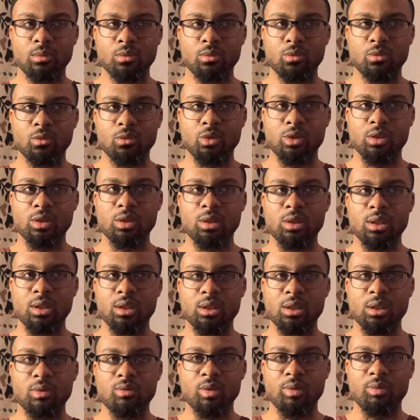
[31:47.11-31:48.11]
When was the
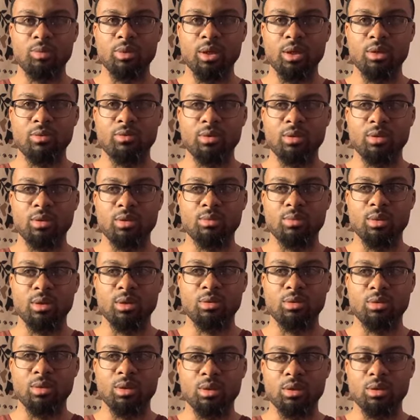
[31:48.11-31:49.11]
last time we prayed for somebody
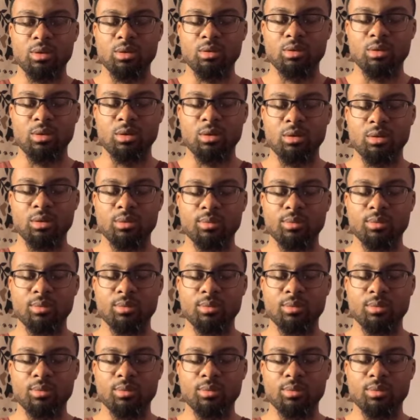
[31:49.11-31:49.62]
who did us wrong?